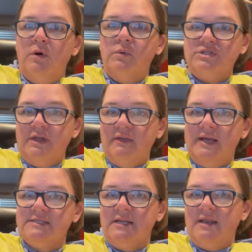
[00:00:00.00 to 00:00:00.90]
which I think
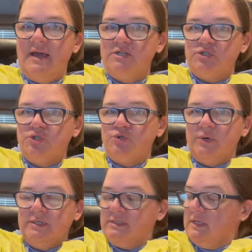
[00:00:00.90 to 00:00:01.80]
is a nice
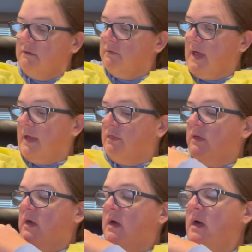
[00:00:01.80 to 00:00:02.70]
short sleeve length.
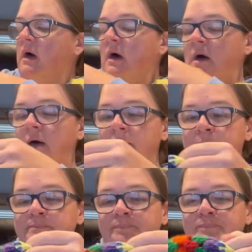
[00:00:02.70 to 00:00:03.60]
And